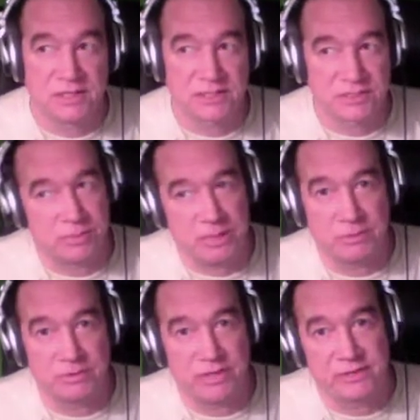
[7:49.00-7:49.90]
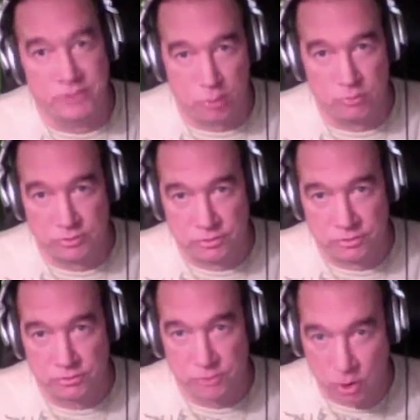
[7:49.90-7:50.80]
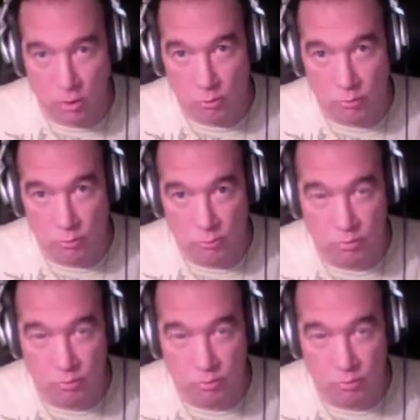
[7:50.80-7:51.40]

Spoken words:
It's the people that don't know.